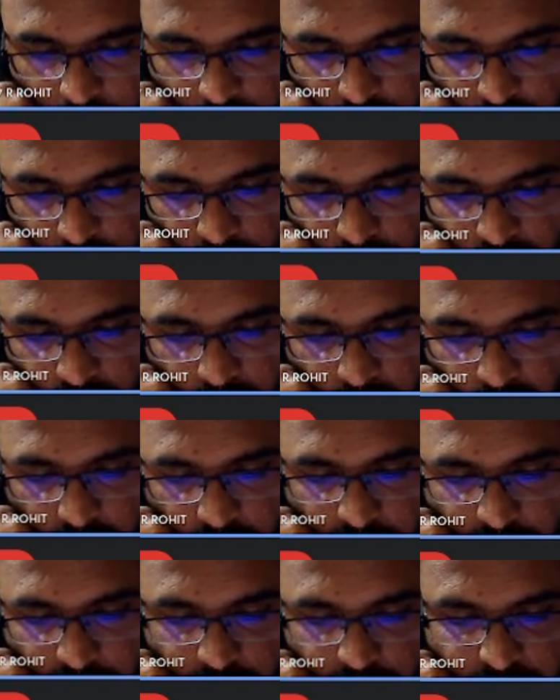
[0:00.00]
Now for
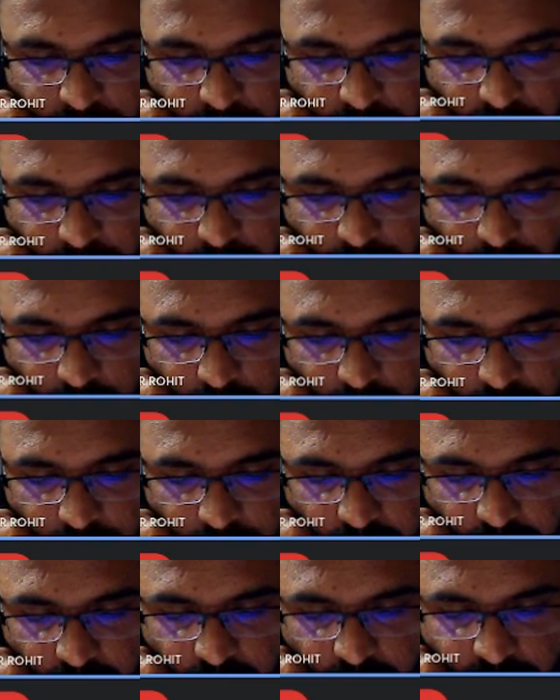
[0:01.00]
hydrogen, on the right
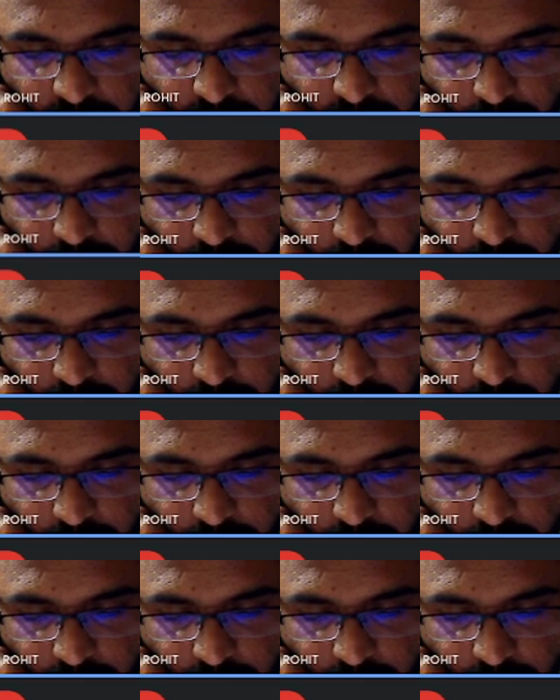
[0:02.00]
hand side you